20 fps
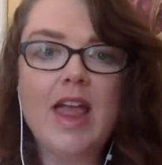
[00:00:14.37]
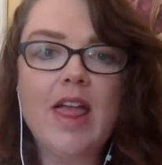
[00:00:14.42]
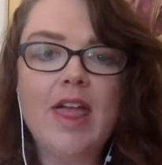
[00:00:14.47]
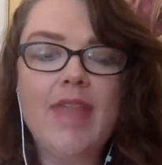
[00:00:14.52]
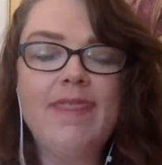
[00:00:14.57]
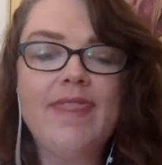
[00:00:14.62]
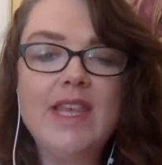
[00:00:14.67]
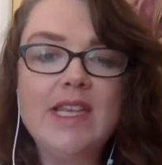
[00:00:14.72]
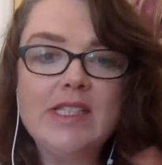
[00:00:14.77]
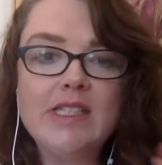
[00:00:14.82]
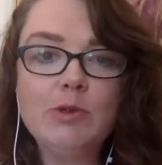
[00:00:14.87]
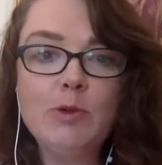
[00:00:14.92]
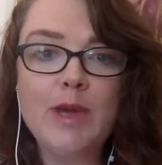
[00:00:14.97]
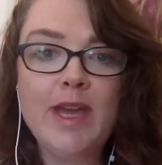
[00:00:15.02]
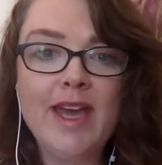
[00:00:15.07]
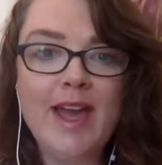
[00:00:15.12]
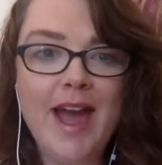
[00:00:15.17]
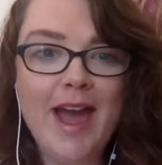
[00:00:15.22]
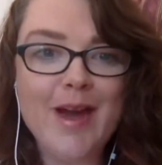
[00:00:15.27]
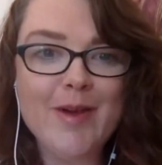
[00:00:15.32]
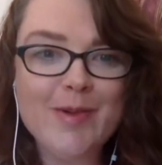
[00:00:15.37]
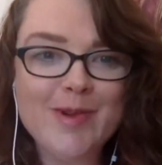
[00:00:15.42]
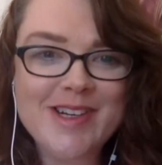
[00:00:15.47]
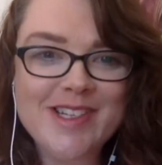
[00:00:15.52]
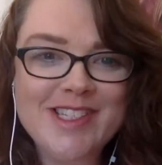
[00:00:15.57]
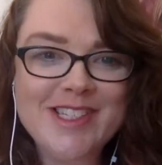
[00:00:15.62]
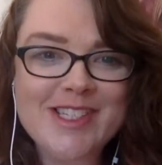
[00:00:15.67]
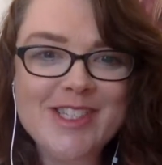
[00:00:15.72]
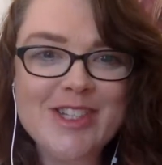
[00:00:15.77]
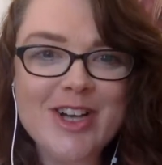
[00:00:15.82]
And this week, I want
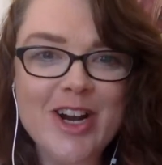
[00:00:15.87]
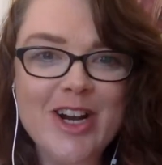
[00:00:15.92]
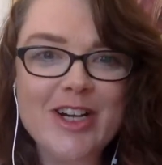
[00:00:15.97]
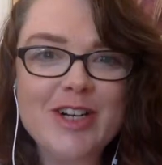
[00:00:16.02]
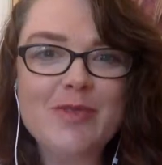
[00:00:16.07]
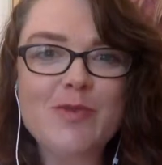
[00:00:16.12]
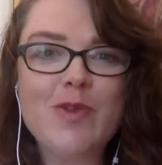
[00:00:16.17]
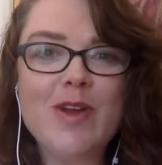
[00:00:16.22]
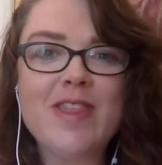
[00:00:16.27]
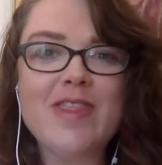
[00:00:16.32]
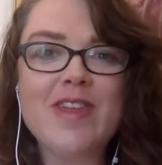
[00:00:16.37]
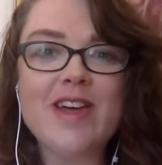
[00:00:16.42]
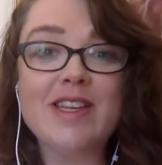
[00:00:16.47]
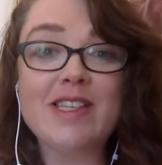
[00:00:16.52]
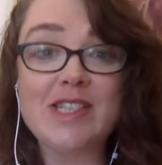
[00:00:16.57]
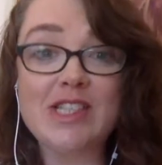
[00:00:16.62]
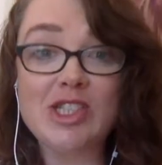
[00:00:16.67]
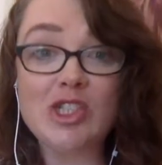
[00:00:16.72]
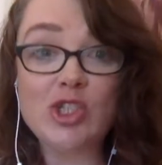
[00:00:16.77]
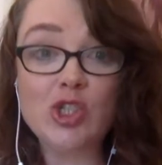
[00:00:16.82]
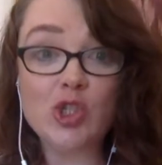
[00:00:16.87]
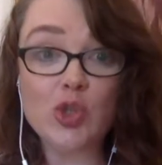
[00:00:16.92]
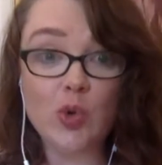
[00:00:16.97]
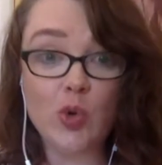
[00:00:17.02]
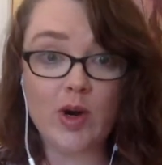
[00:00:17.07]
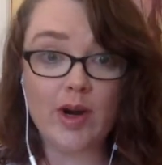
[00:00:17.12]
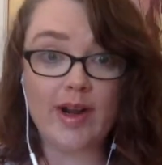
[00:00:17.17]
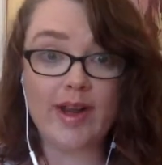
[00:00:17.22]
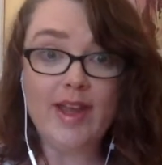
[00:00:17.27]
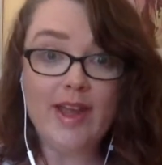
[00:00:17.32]
to start with a
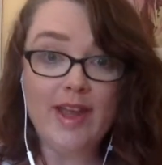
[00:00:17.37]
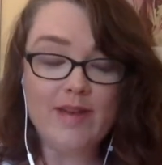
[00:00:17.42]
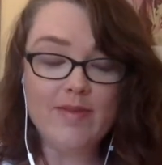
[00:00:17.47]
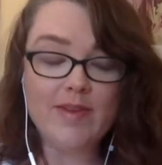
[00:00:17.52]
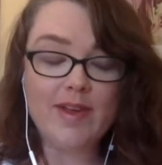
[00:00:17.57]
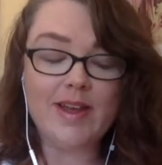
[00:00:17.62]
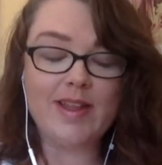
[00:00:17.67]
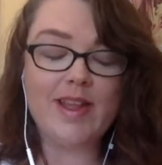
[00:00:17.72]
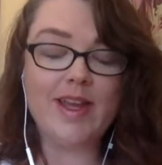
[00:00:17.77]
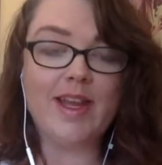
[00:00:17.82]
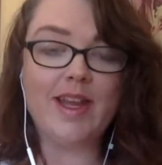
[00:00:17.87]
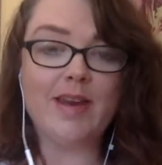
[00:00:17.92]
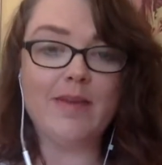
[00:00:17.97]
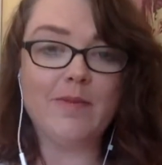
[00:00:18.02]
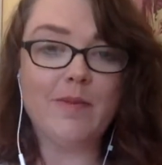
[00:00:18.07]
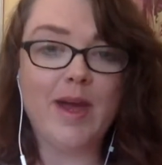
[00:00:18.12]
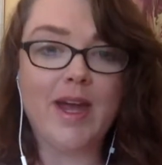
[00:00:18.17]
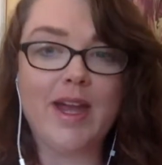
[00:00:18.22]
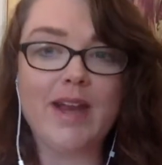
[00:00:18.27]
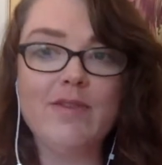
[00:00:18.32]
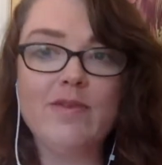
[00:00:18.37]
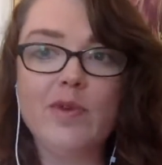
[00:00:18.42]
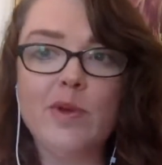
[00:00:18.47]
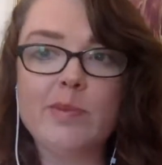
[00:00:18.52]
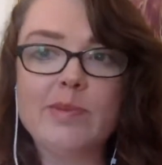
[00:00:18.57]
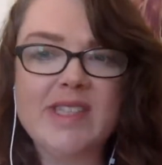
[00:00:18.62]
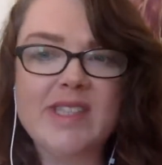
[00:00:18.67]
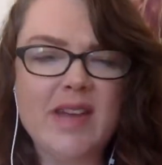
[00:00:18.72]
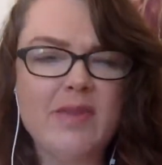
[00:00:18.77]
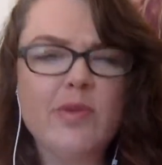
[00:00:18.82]
story of a client of mine
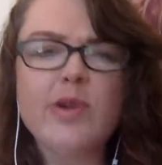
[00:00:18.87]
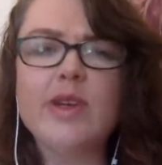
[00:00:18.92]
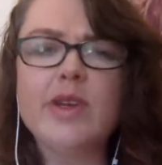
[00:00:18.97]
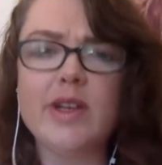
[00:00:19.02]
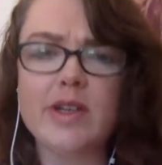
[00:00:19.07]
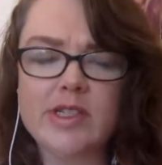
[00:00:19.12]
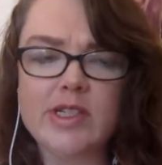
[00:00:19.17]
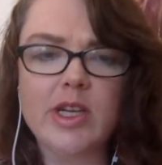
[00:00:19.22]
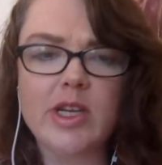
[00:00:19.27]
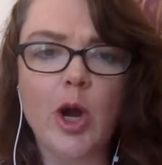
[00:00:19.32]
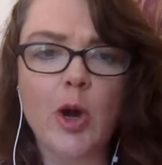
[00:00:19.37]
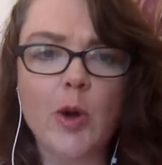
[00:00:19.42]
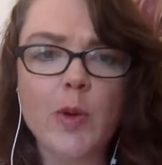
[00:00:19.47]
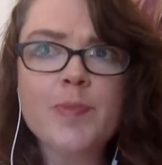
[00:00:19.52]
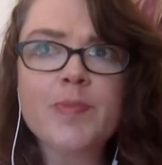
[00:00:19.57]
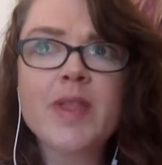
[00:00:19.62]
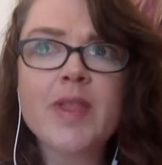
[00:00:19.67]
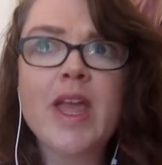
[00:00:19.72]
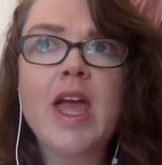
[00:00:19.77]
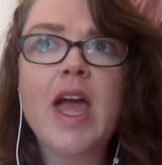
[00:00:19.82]
from several years ago.